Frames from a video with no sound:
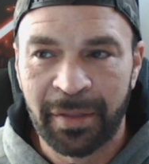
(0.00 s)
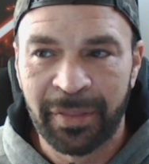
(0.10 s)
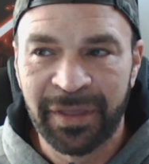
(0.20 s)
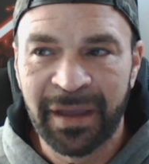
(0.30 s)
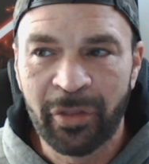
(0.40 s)

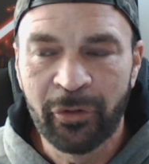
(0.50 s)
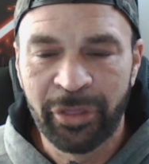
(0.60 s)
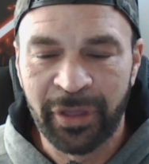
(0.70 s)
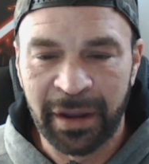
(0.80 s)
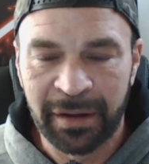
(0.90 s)
The other
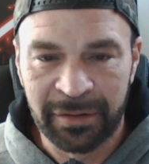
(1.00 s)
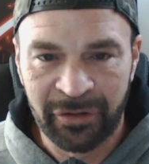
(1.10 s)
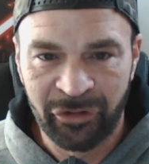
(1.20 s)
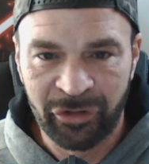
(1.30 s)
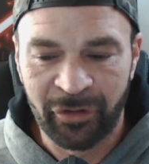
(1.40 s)
thing, and
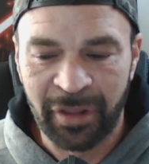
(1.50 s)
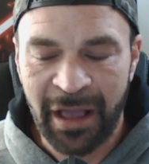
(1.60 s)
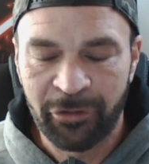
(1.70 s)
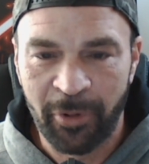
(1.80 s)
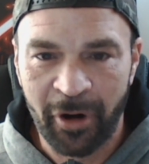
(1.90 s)
this is the
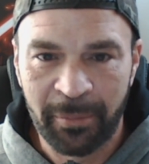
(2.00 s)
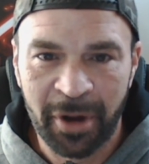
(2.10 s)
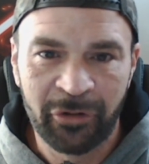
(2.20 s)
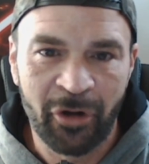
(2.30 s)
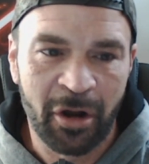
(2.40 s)
last part I'm
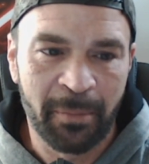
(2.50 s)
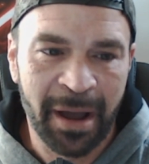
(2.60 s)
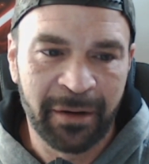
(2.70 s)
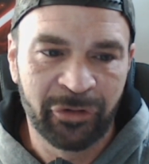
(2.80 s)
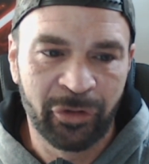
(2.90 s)
going to talk
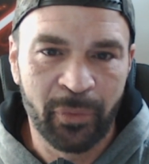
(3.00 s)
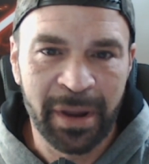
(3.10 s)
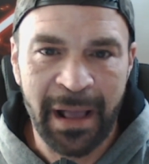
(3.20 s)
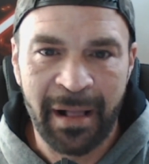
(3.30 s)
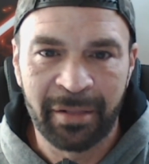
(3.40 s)
about, is the
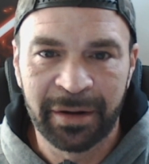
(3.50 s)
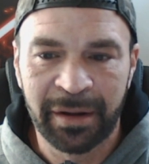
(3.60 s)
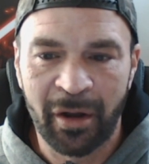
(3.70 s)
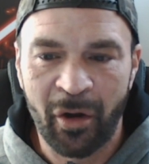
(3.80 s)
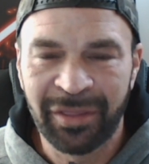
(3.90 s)

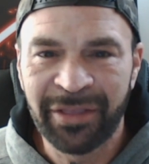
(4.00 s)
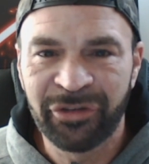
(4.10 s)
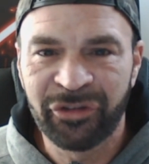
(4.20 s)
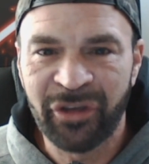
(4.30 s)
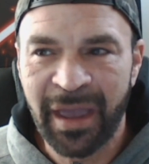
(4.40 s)
reality.
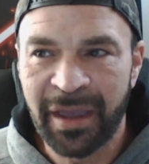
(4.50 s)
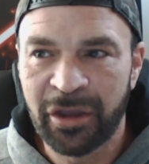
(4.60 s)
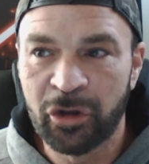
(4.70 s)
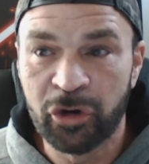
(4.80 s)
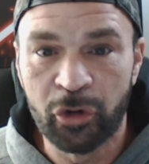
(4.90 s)
Let's say
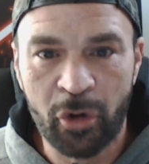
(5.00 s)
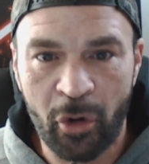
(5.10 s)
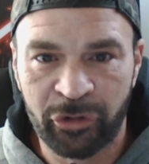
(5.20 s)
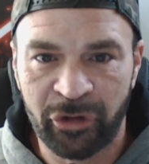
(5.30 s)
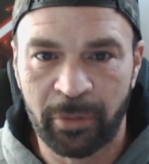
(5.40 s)
you do go
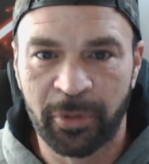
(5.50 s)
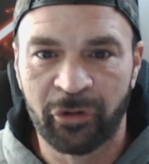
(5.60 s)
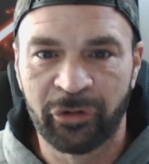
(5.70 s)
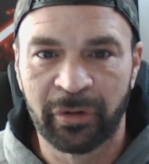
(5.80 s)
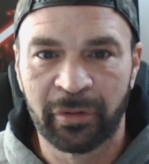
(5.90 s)
see the
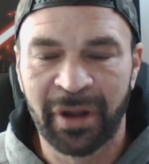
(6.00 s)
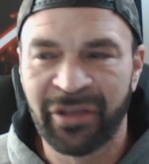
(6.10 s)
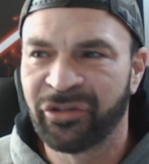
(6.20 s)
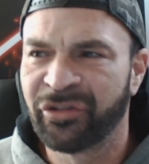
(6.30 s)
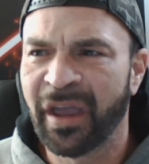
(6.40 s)
person.
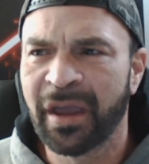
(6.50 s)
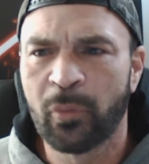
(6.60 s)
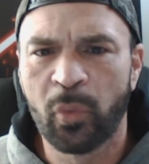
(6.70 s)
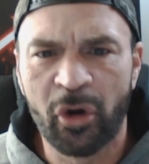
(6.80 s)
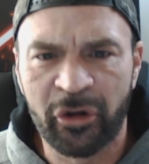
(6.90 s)
Let's say
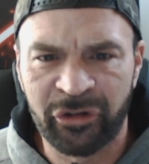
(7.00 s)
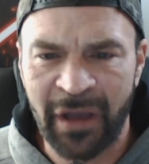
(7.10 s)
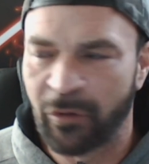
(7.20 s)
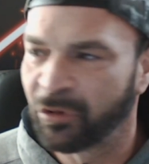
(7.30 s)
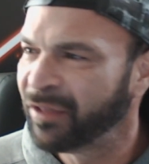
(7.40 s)
it works
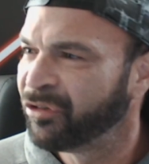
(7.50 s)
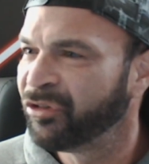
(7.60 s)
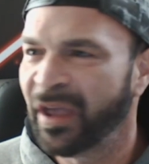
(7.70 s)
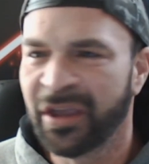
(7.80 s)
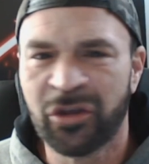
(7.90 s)
out. Let's
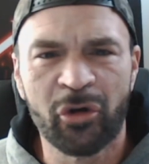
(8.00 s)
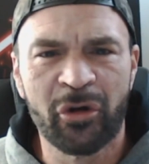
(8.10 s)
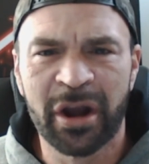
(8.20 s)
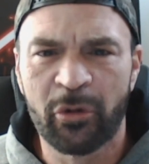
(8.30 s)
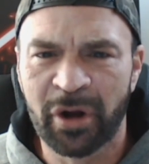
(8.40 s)
say you're
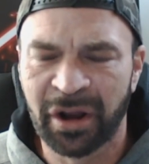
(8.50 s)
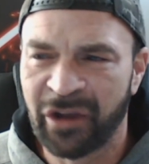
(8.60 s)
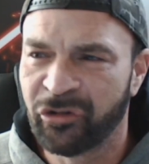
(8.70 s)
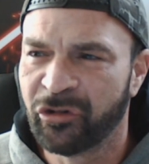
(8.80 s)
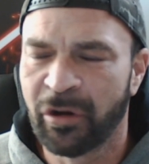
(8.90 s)
in a
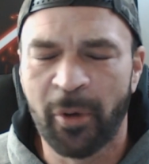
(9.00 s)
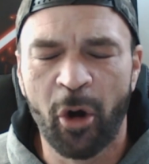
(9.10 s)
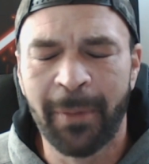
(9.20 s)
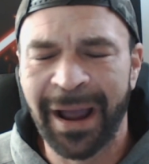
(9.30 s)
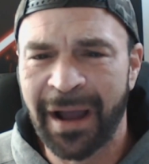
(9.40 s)
relationship.
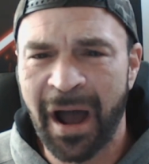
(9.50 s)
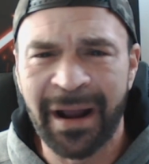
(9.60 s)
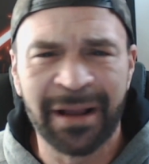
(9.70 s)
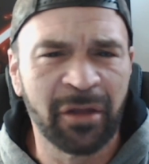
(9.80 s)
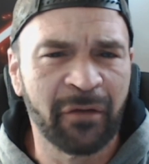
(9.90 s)
Oh my God,
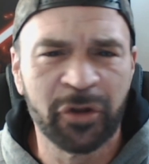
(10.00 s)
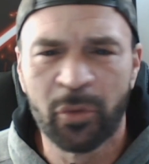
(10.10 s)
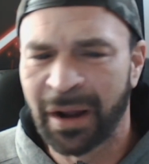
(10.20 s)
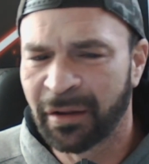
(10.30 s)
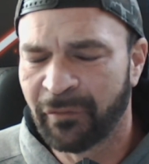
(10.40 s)
I love you,
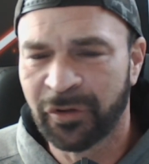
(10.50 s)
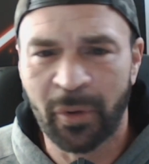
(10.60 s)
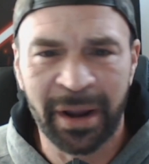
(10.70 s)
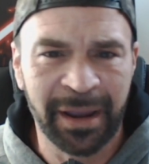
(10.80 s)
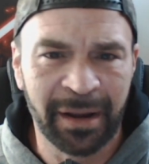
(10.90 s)

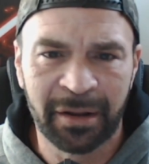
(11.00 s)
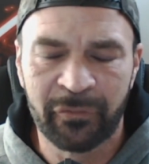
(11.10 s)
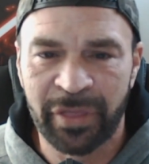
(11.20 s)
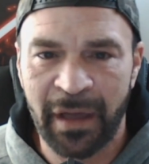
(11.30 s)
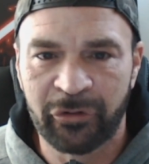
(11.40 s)
I can't live
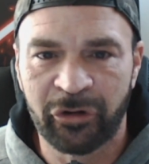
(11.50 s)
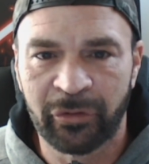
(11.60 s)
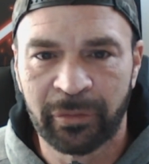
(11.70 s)
without you.